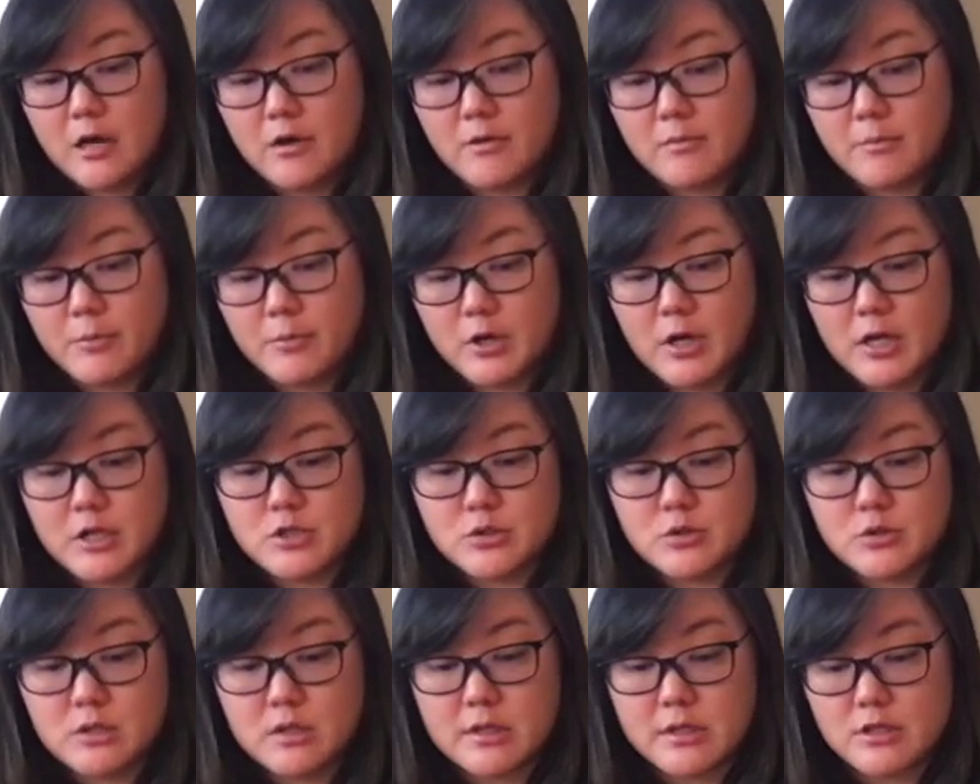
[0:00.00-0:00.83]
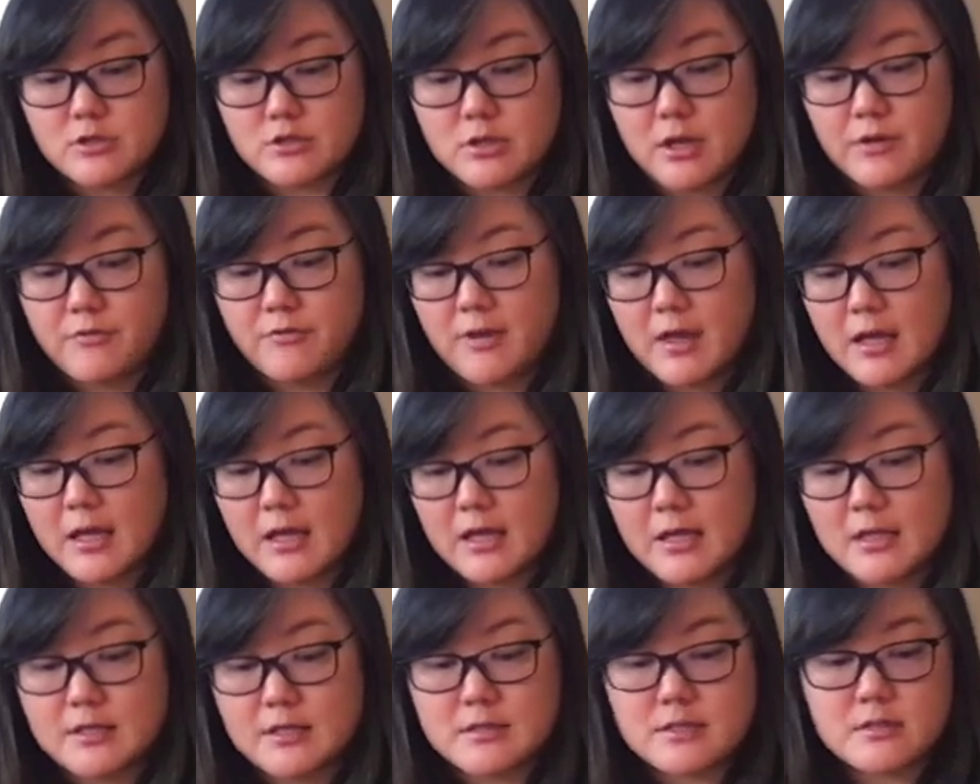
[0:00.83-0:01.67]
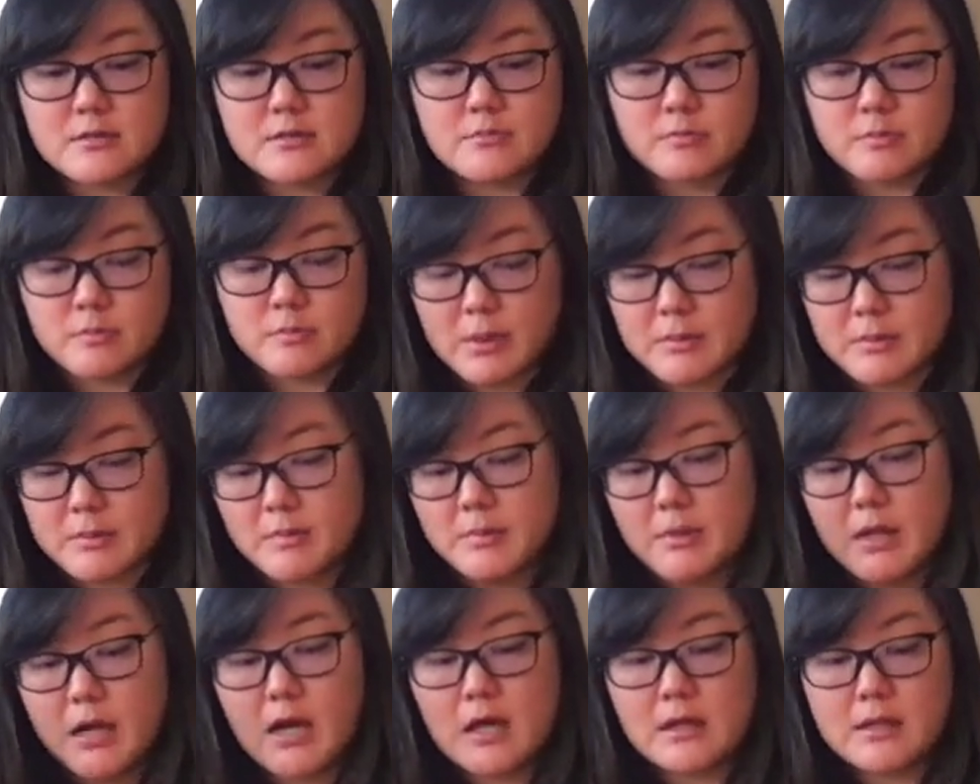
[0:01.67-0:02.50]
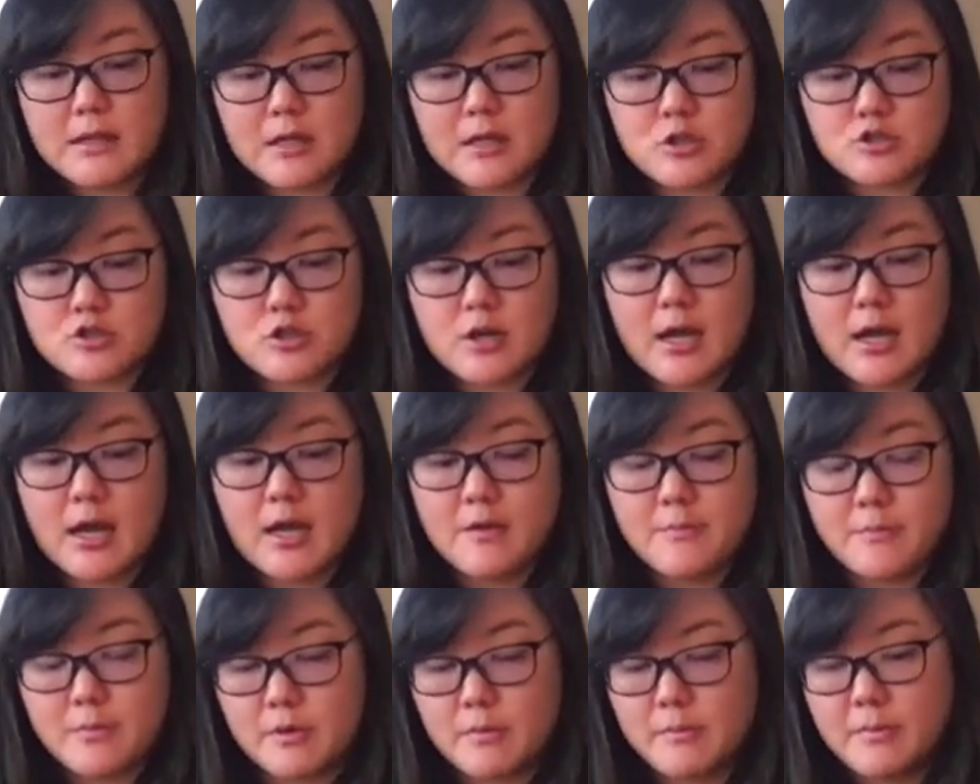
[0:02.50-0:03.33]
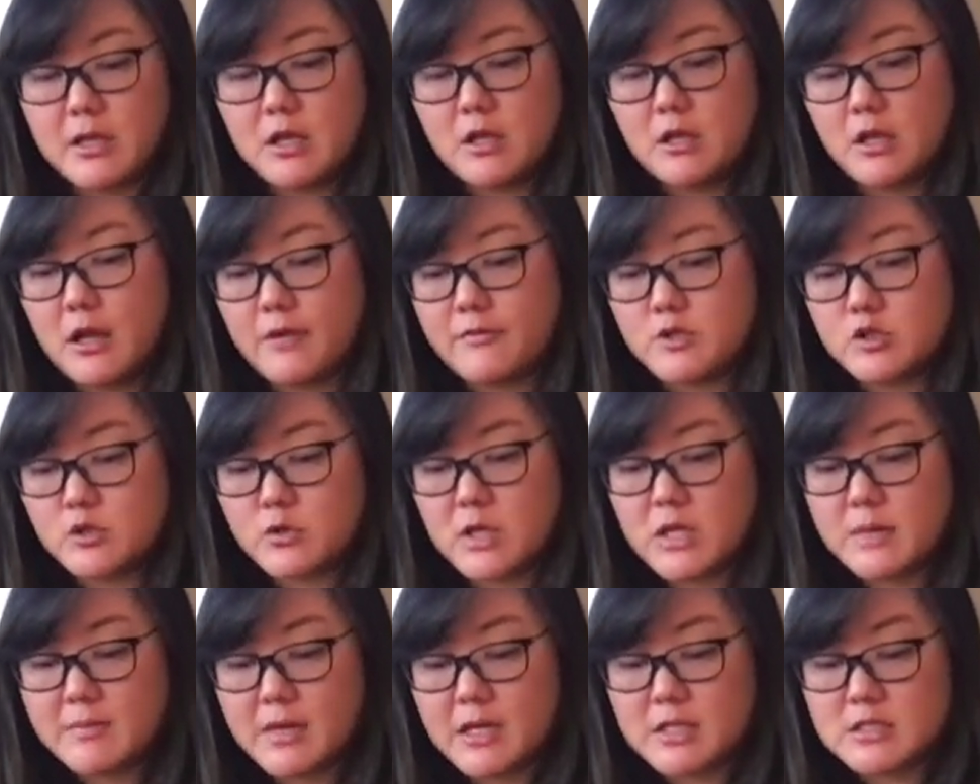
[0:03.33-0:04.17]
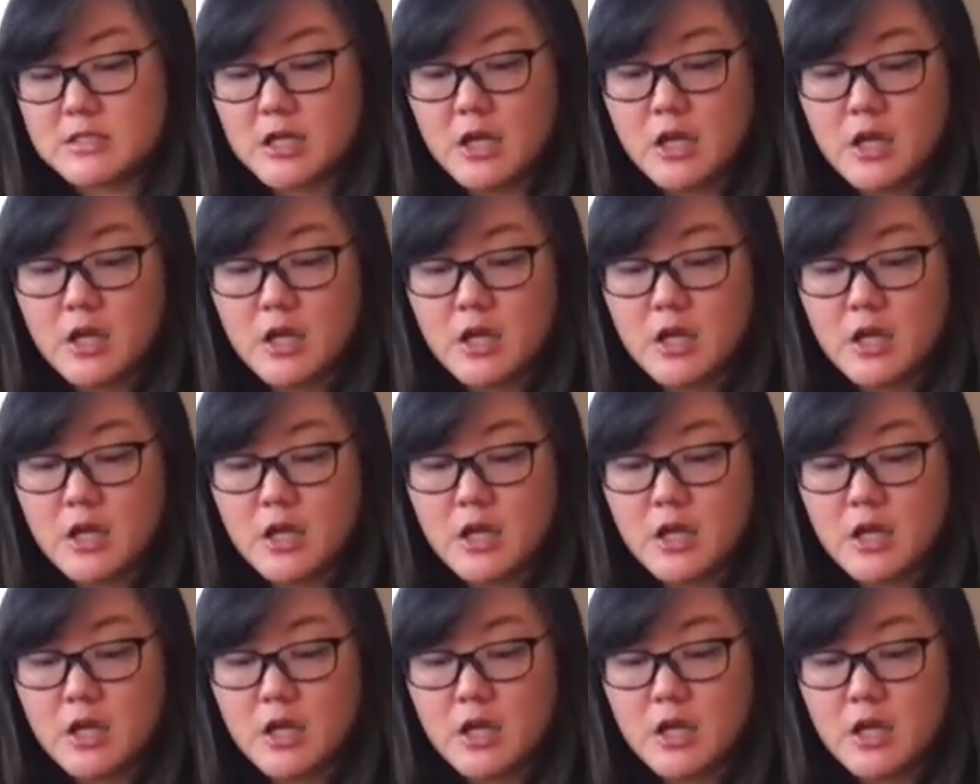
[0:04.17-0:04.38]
Put onto a clean, dry face, blah, blah, blah, let it dry, peel off in 20 minutes.